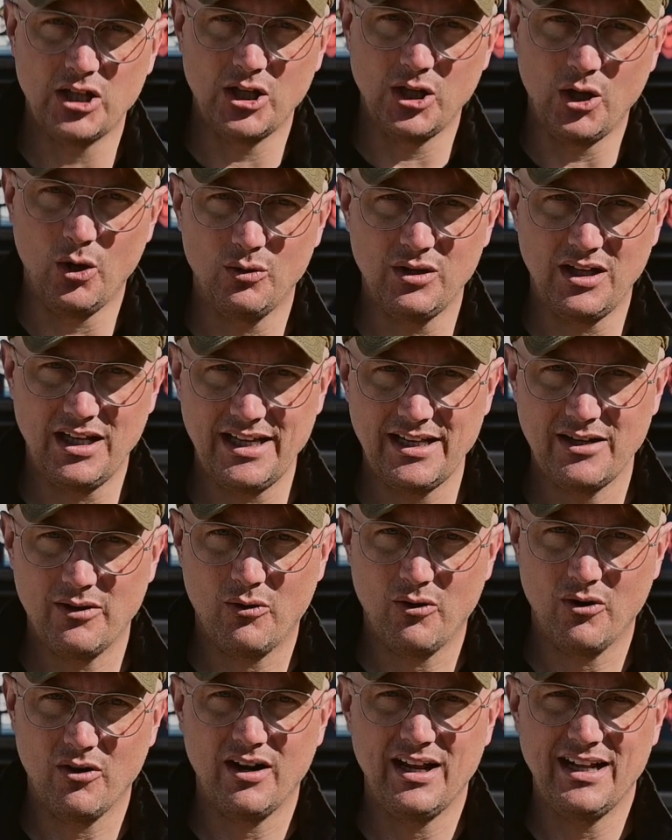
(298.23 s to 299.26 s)
low light
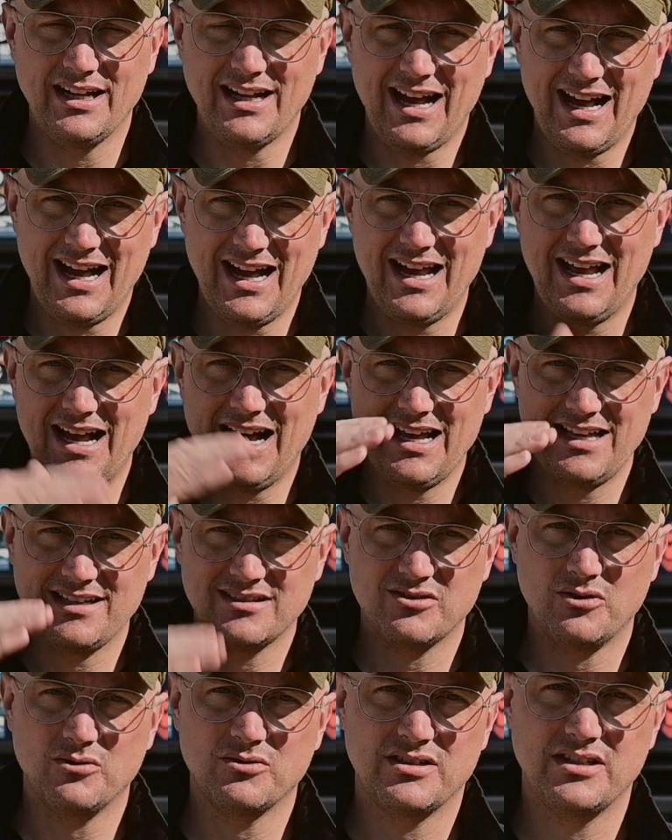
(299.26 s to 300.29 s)
or in high
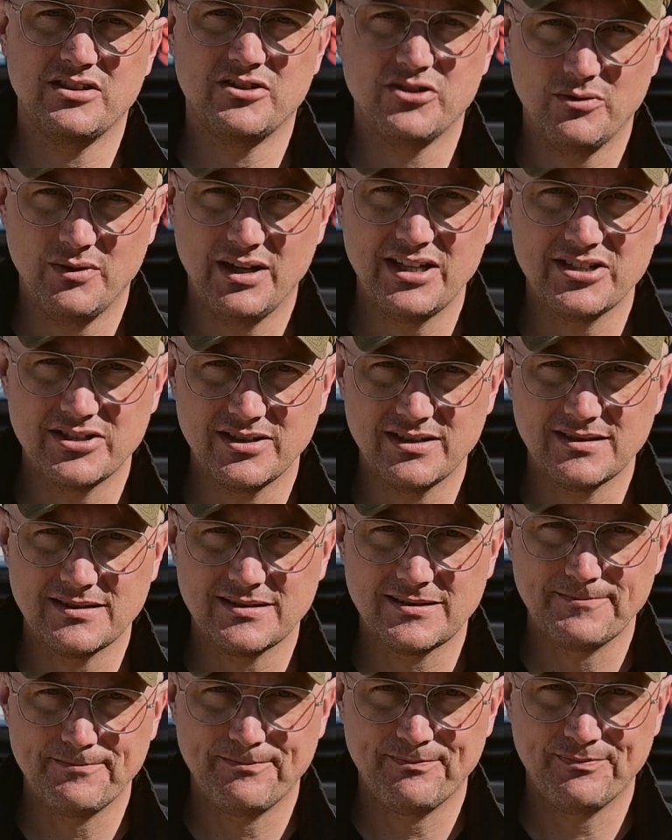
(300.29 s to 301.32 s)
ISO
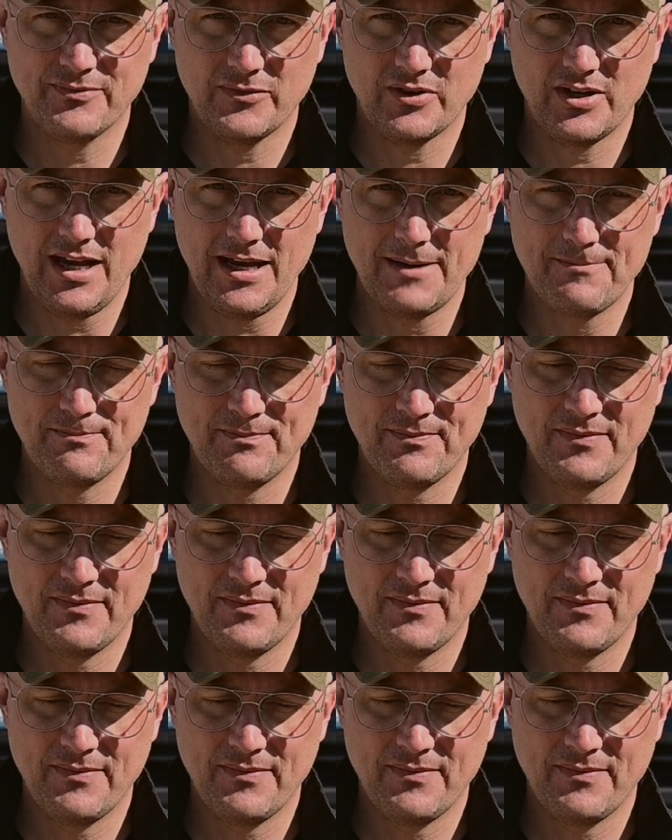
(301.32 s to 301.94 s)
situations. Okay.